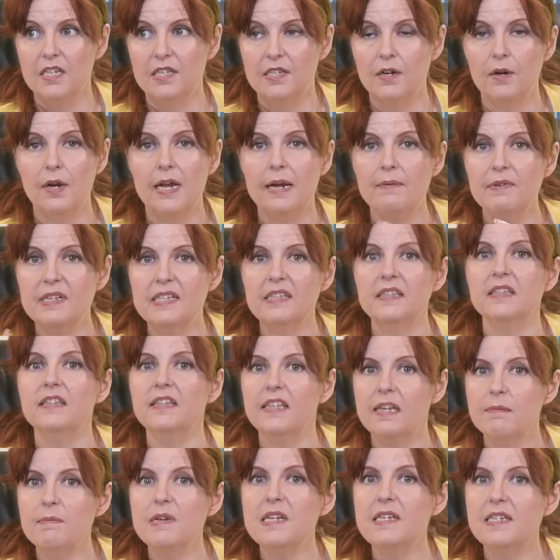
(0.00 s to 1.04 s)
So it was a
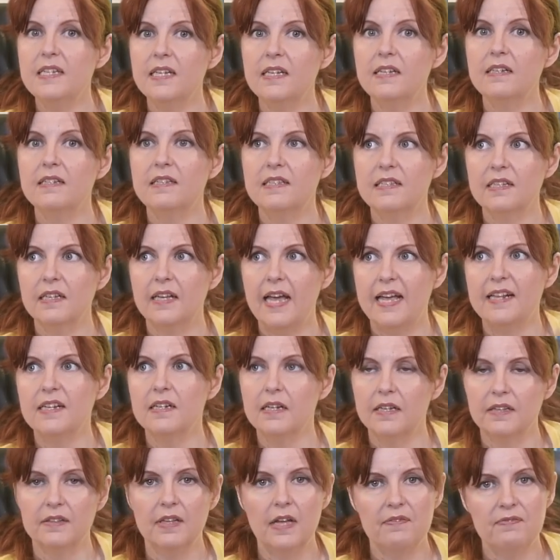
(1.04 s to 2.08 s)
limited,
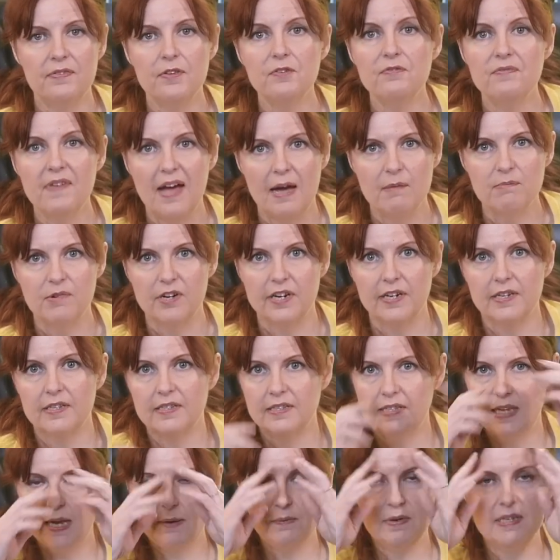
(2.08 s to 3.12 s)
and a few
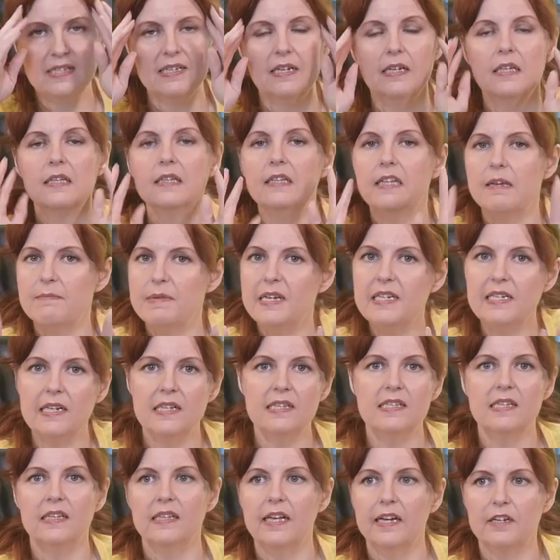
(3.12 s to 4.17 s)
fabrics. It was a
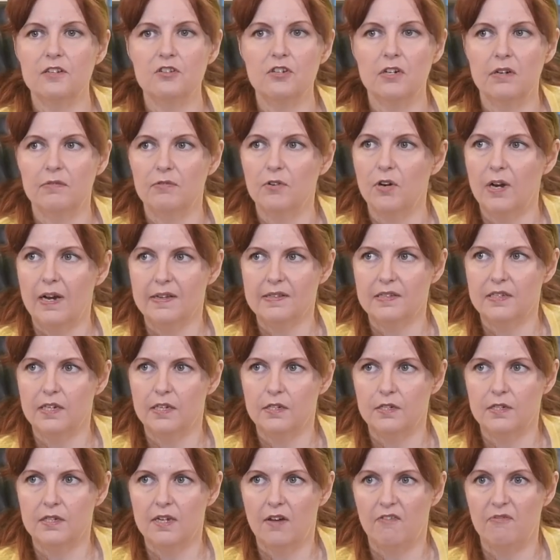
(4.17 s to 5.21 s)
limited selection of
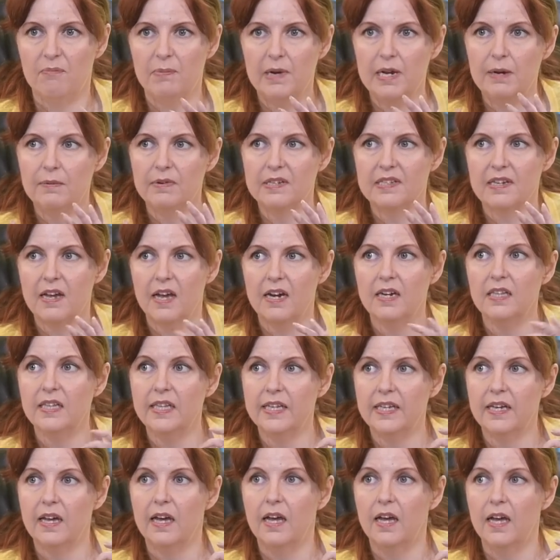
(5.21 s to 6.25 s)
cross-stitch stuff, but it was kind of
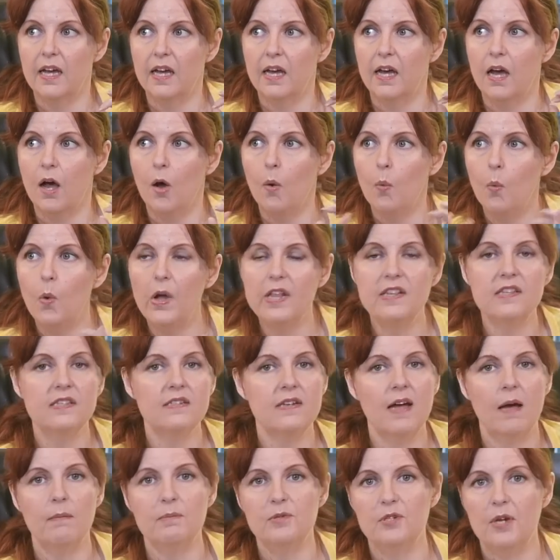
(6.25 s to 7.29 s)
like a
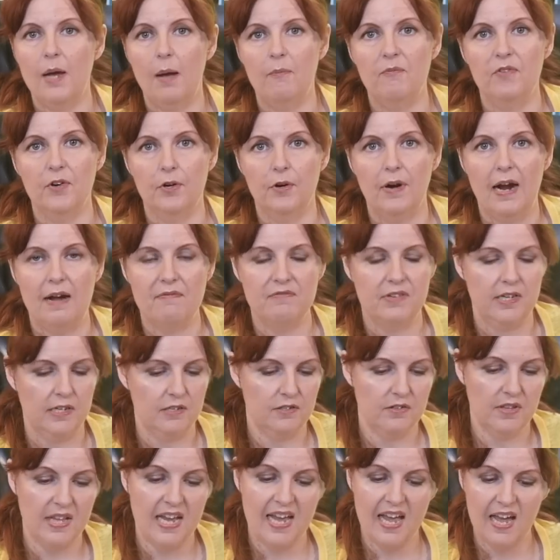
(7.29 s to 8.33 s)
one-stop shop for
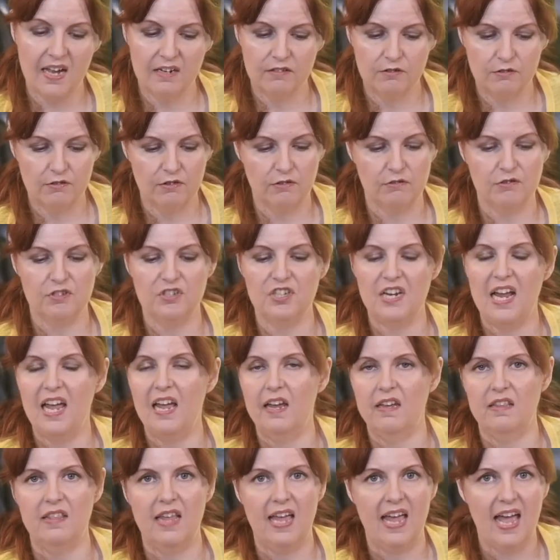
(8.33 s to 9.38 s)
crafting. So they had
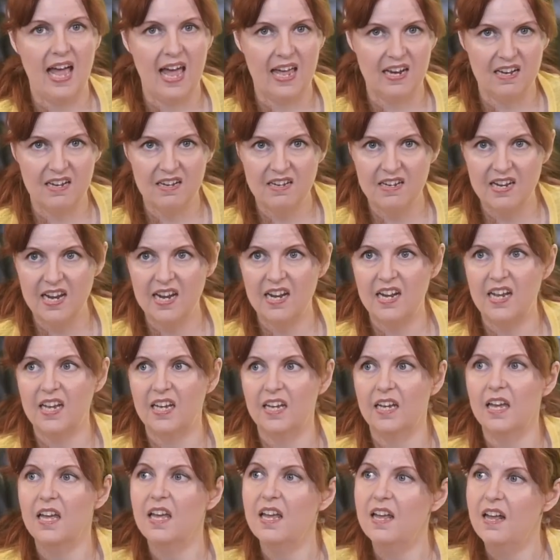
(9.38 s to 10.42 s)
crochet, they had
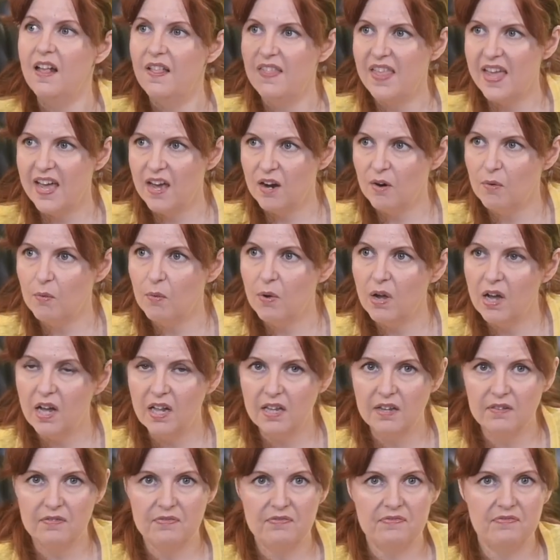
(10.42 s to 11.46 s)
knitting, they had a
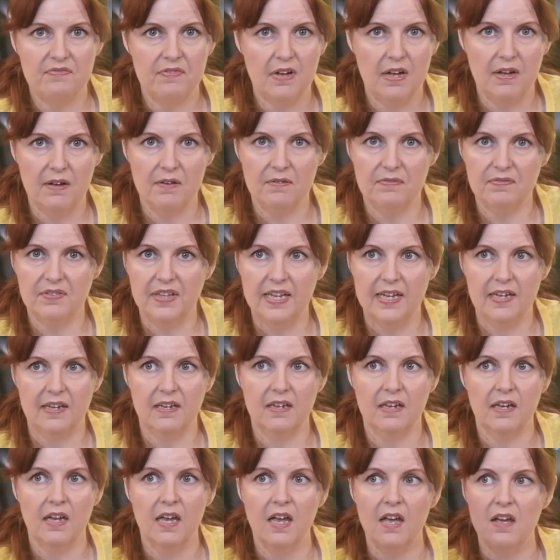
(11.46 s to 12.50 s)
wall of
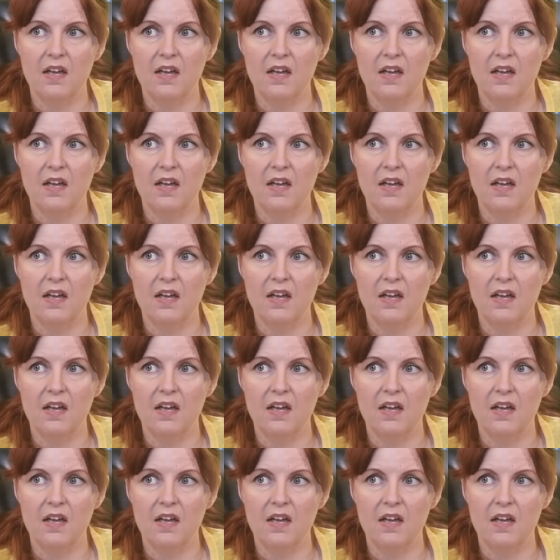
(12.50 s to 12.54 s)
like